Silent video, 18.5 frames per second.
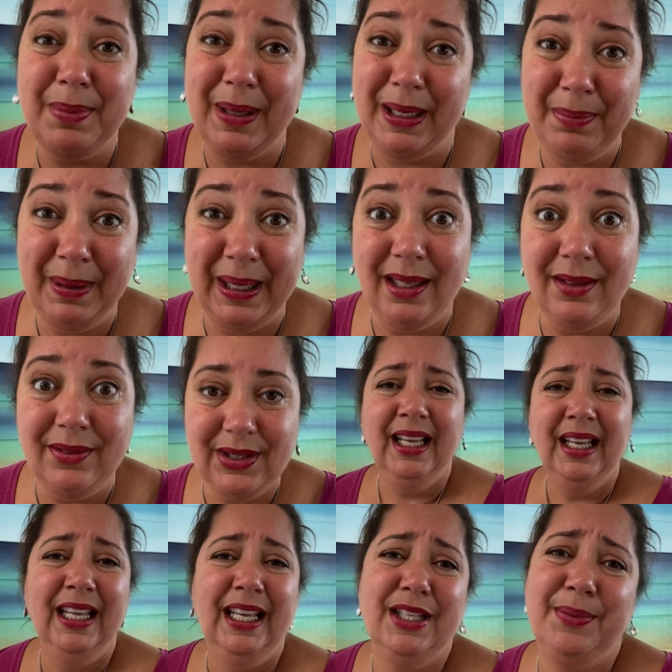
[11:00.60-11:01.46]
pet peeves
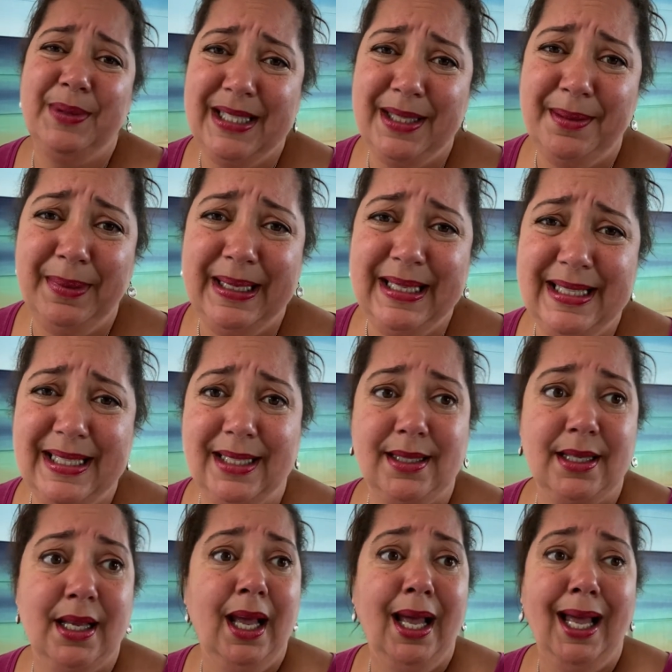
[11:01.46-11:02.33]
is when somebody
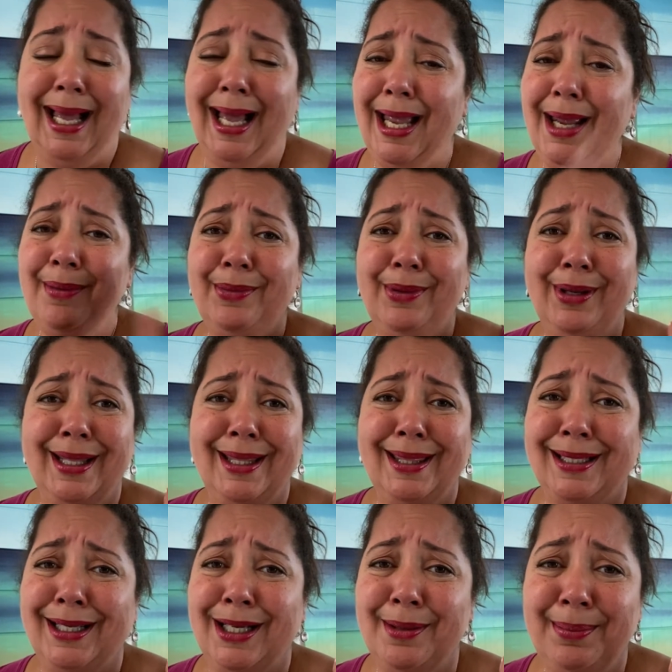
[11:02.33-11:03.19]
says, I am
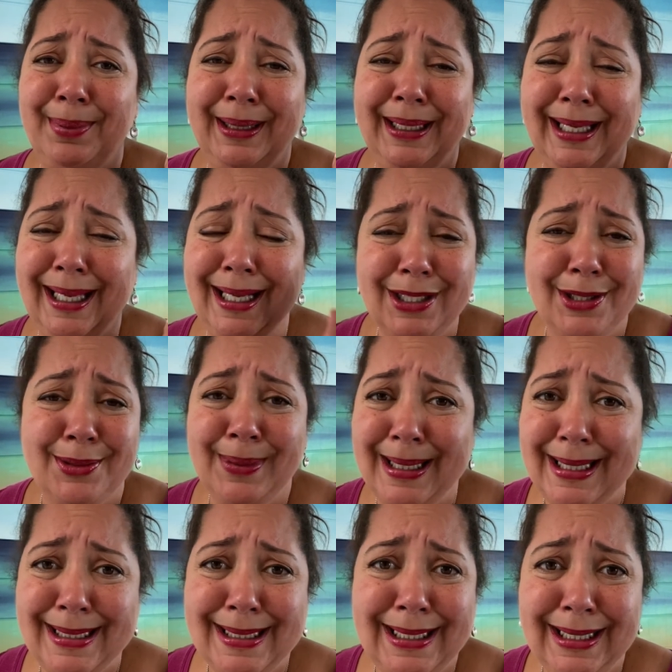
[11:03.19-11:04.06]
with company
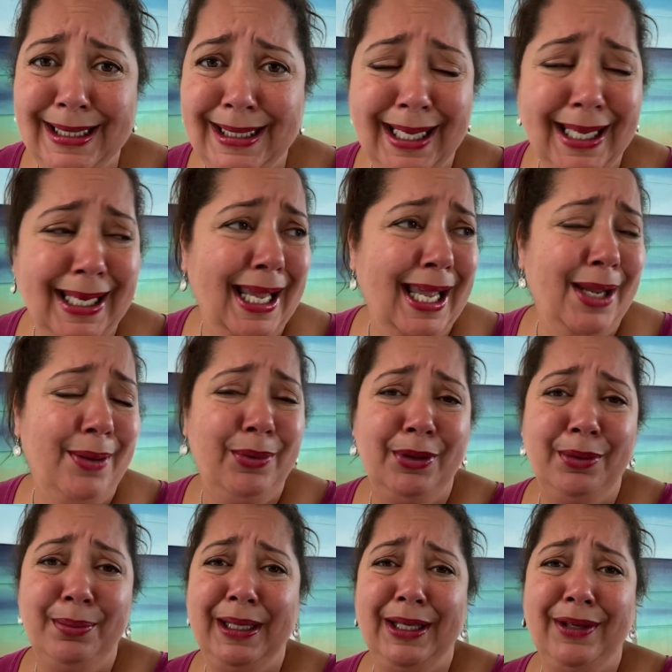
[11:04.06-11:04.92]
XYZ and I
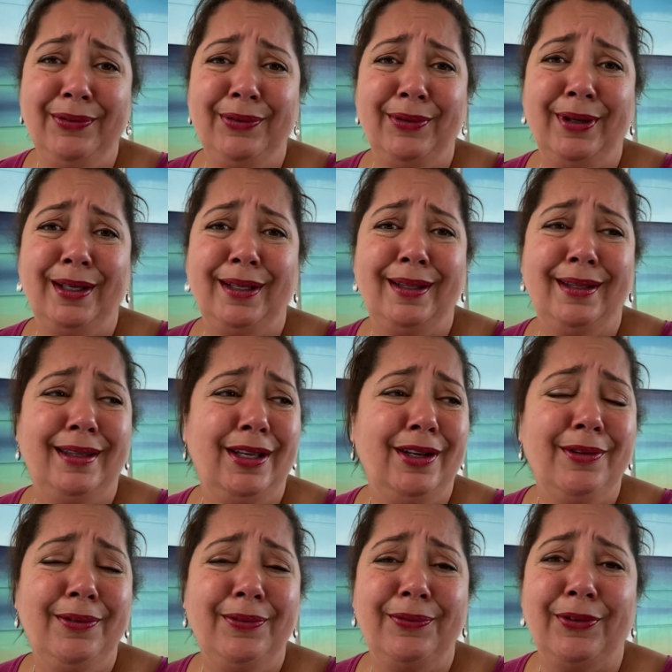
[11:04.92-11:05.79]
will be for
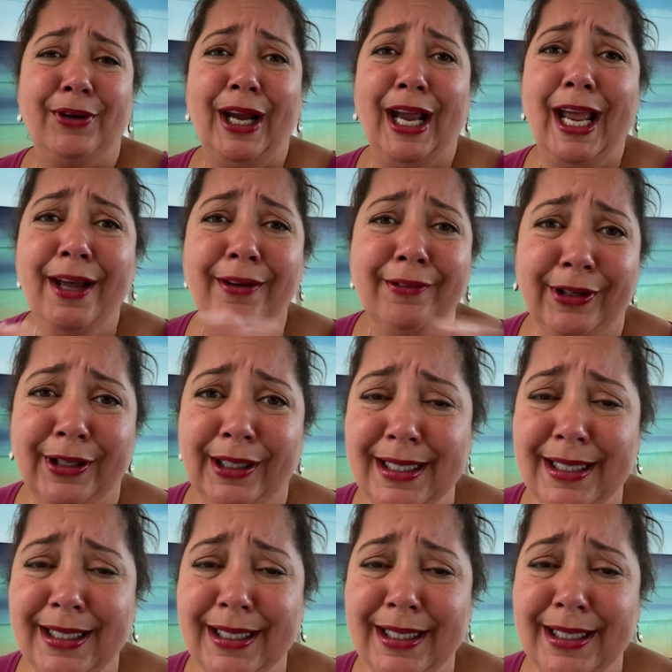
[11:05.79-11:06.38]
there forever,